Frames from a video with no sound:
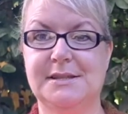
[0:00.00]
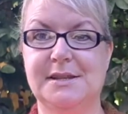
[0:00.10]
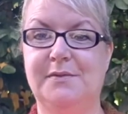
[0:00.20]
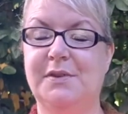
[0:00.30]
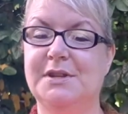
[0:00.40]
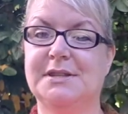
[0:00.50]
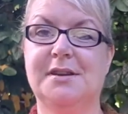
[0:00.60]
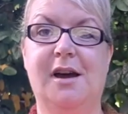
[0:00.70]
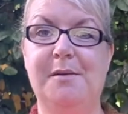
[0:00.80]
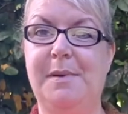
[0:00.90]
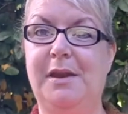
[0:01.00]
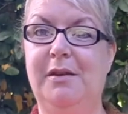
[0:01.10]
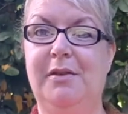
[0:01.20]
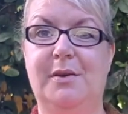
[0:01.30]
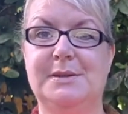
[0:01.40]
So if you just type
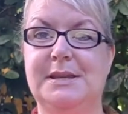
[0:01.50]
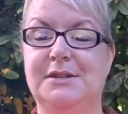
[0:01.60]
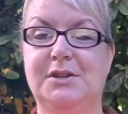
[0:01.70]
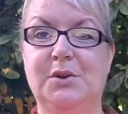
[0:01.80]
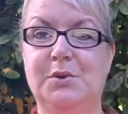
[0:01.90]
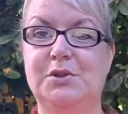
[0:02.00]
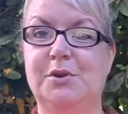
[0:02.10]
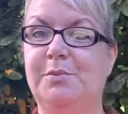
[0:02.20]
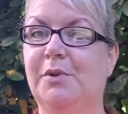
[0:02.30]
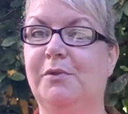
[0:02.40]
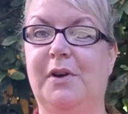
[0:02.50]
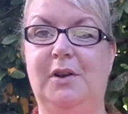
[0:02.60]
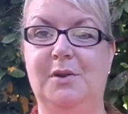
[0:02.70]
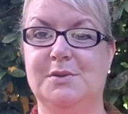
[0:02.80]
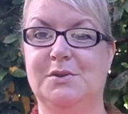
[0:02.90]
any of those into YouTube, you'll
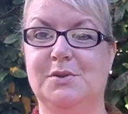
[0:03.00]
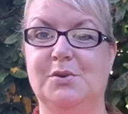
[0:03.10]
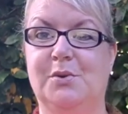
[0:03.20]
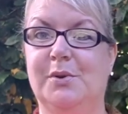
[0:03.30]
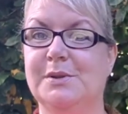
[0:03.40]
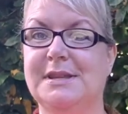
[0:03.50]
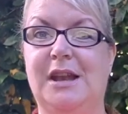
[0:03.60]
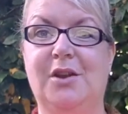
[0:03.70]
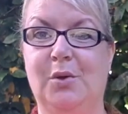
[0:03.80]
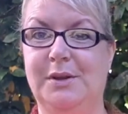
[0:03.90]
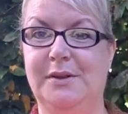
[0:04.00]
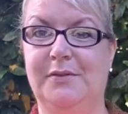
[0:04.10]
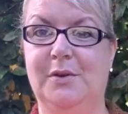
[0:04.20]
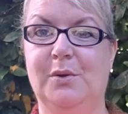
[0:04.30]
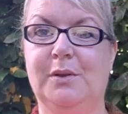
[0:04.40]
find loads of tutorials. They're not
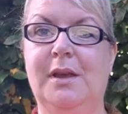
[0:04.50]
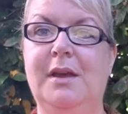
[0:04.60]
difficult.